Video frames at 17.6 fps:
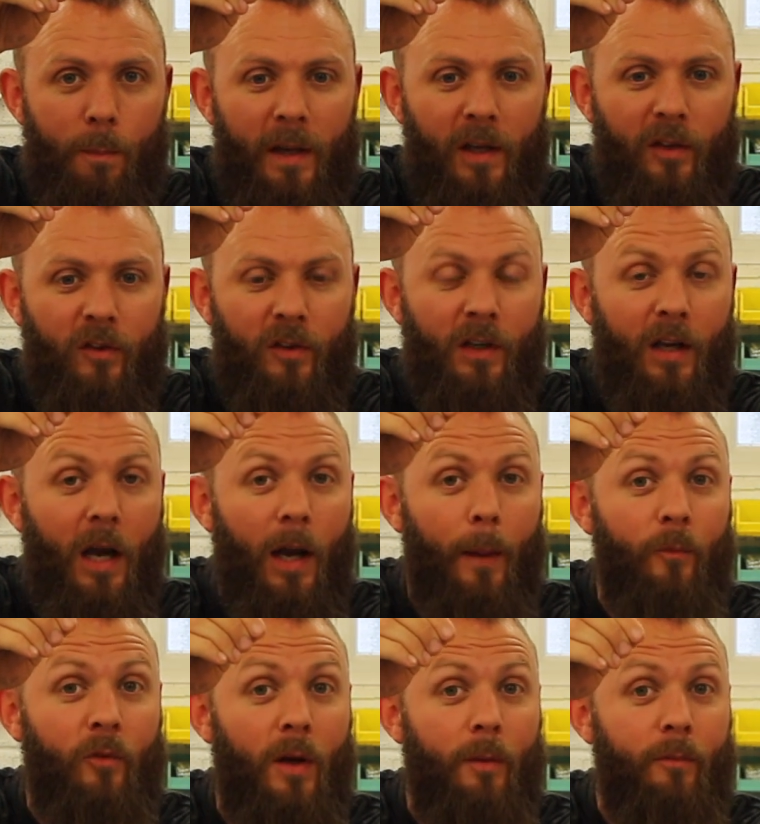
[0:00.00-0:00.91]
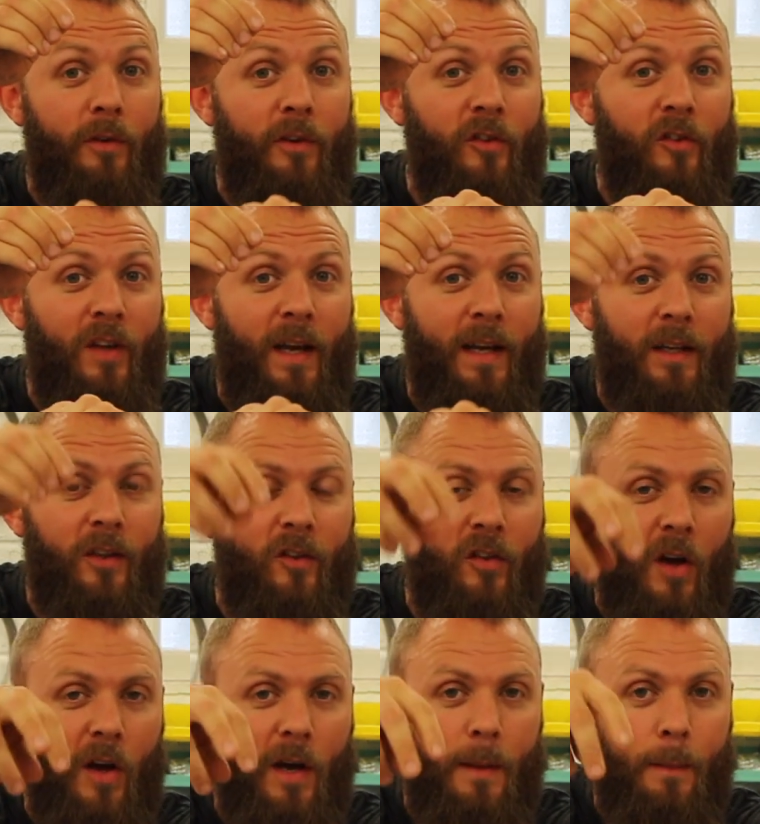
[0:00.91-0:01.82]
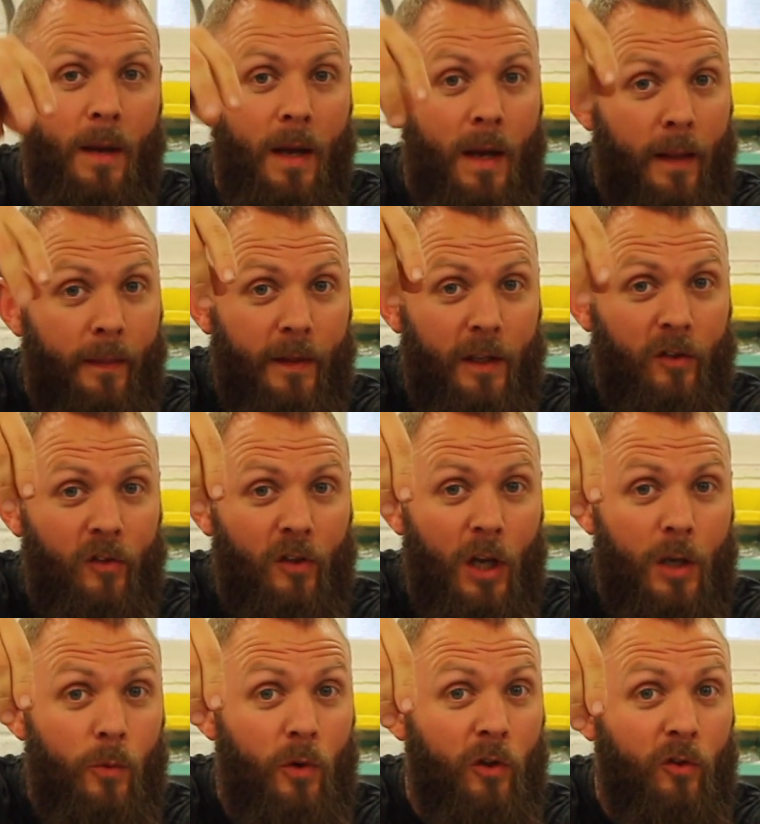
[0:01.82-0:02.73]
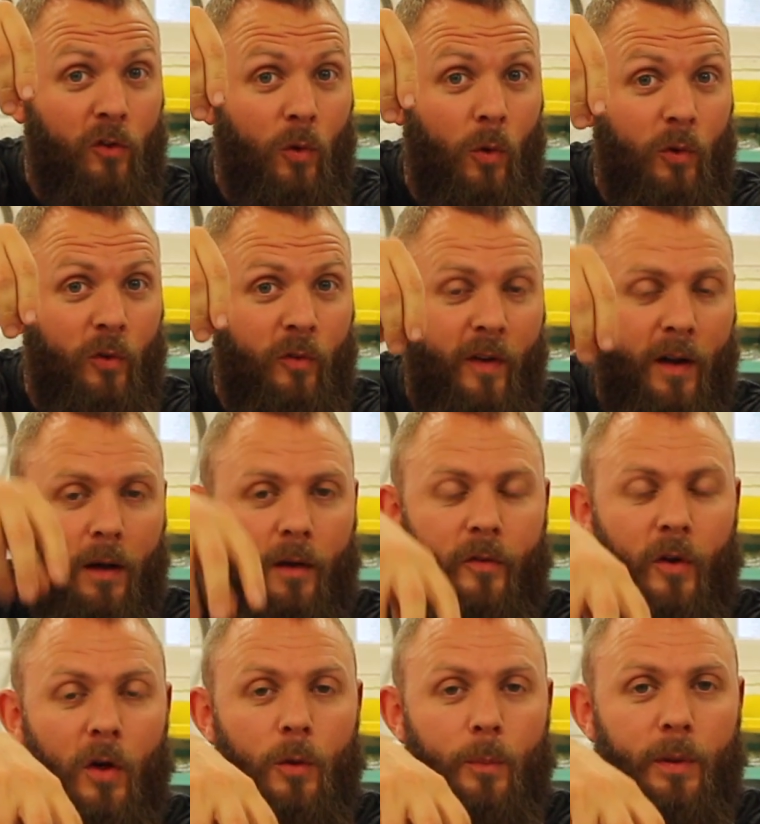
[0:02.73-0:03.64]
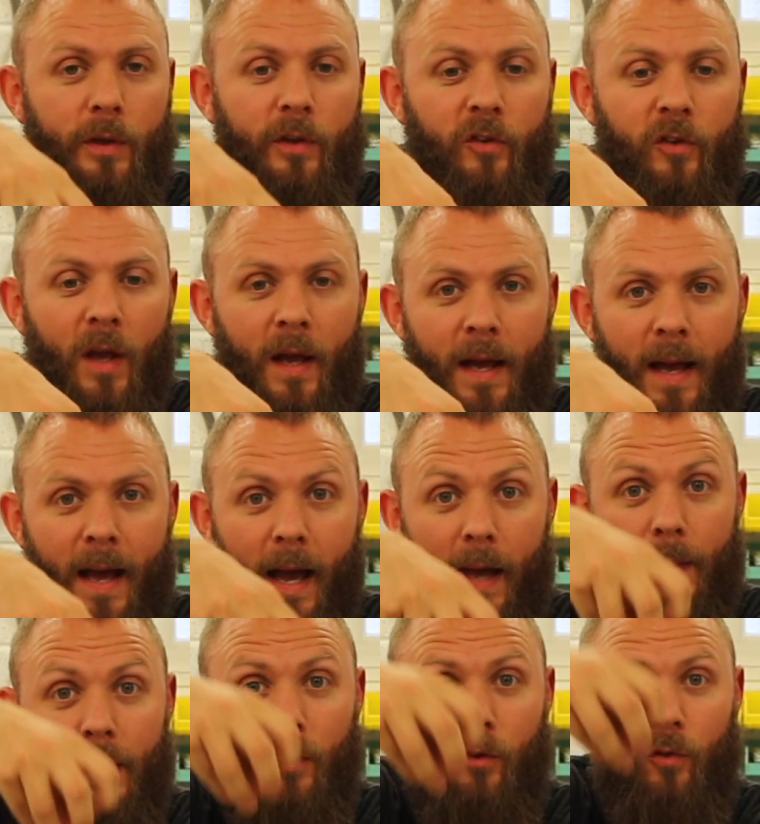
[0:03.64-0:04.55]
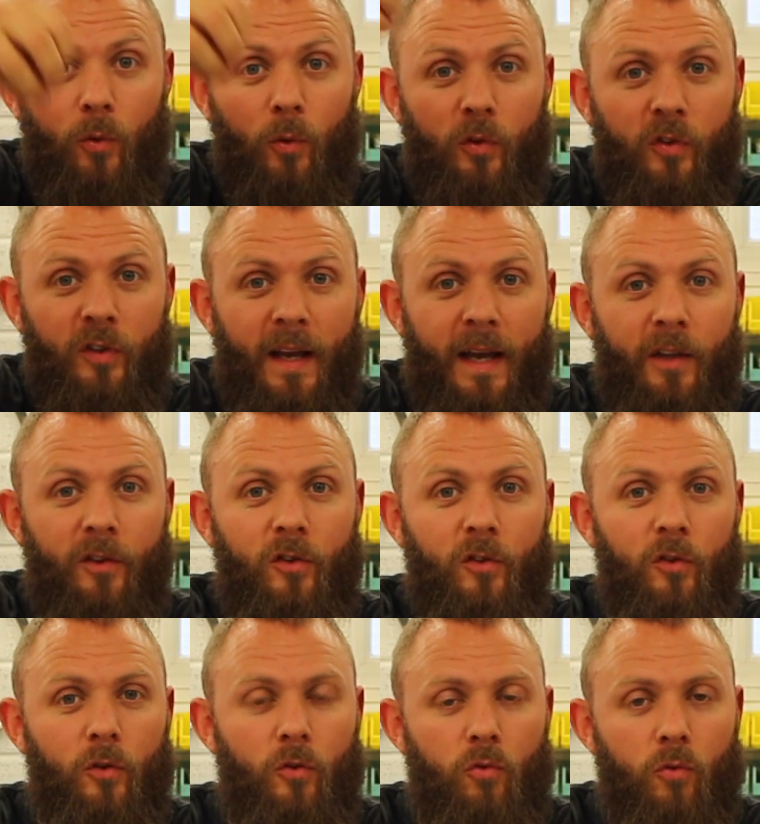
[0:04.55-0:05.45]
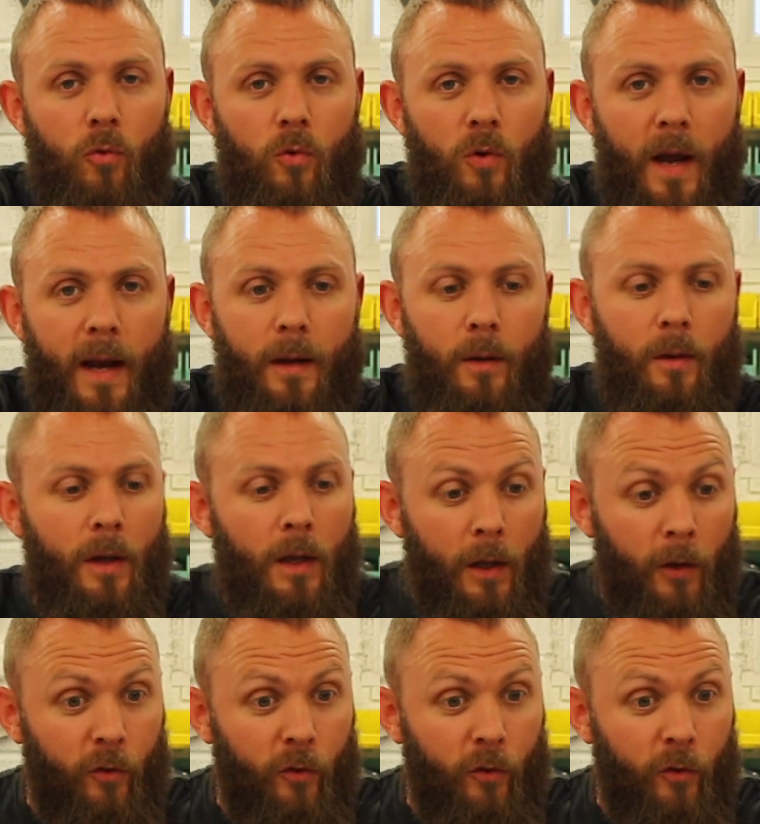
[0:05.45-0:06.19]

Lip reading: piston comes up for the second time. This time your exhaust valve opens and the exhaust gases are drawn out.